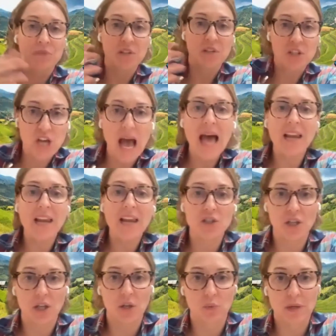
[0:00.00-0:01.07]
the
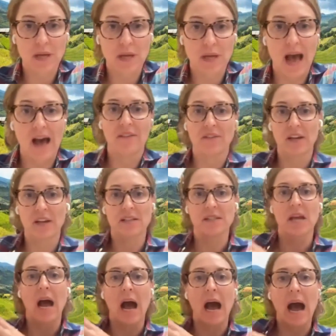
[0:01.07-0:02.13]
challenge that we have
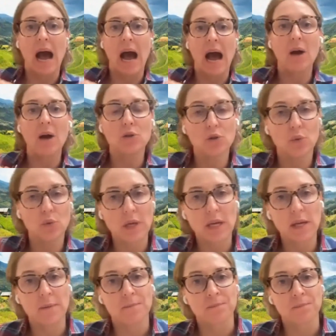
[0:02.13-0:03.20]
is how do
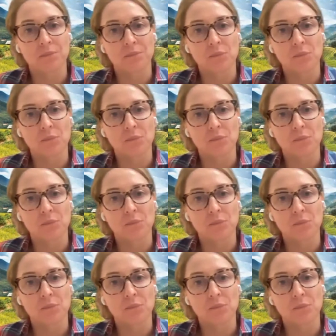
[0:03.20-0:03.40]
we